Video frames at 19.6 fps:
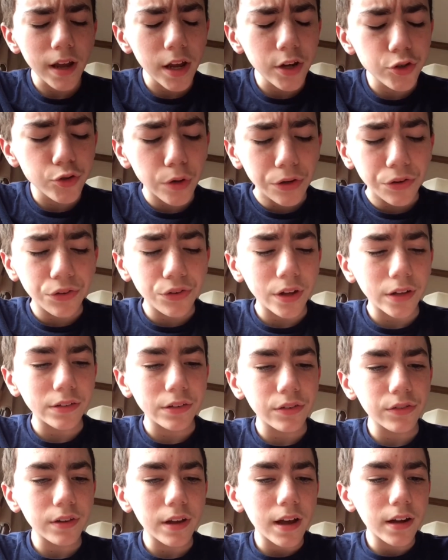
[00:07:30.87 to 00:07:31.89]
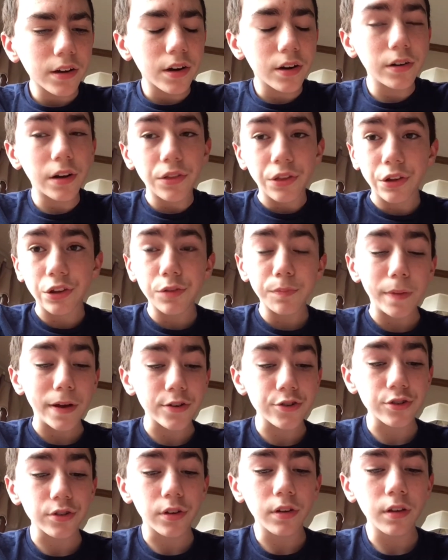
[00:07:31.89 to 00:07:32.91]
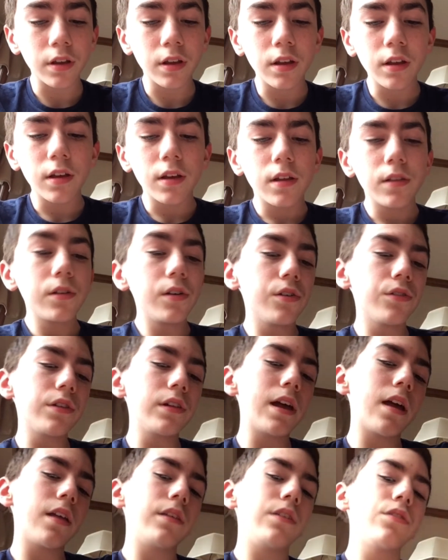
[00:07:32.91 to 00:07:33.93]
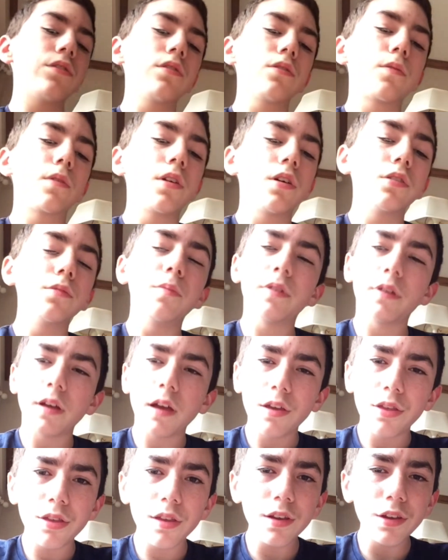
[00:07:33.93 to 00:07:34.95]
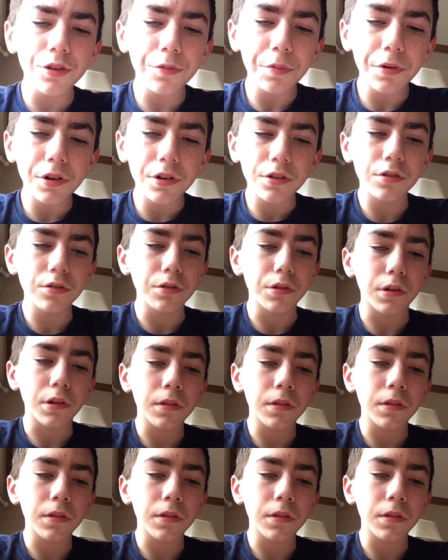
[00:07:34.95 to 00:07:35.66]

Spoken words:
choices on the sock are nothing special. There's a lot of these in the world, but I think it's pretty cool.